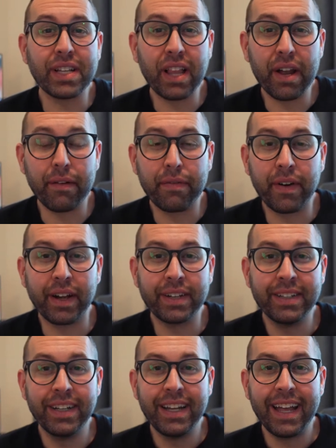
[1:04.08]
a lot of
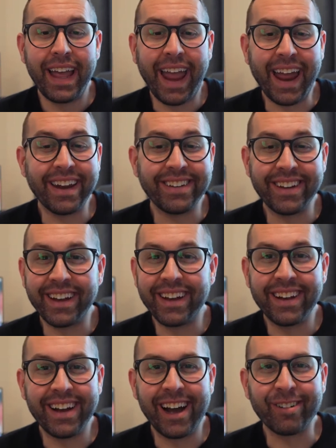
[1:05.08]
fun. And
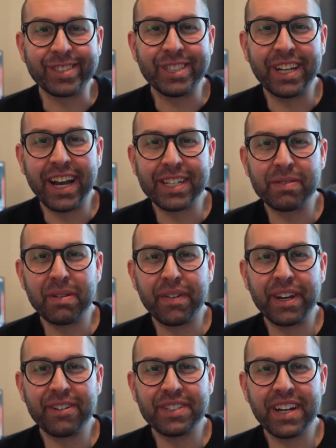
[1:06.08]
I'll see you guys when the
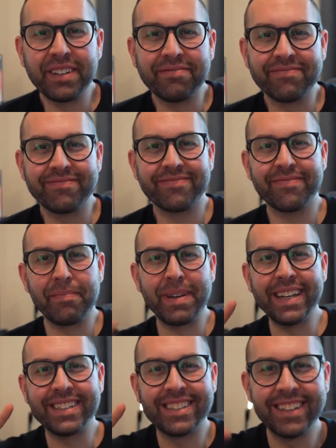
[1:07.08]
video is done.
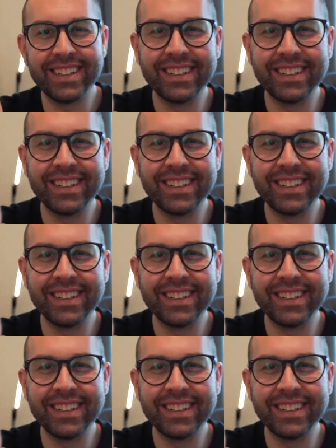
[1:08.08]
Peace.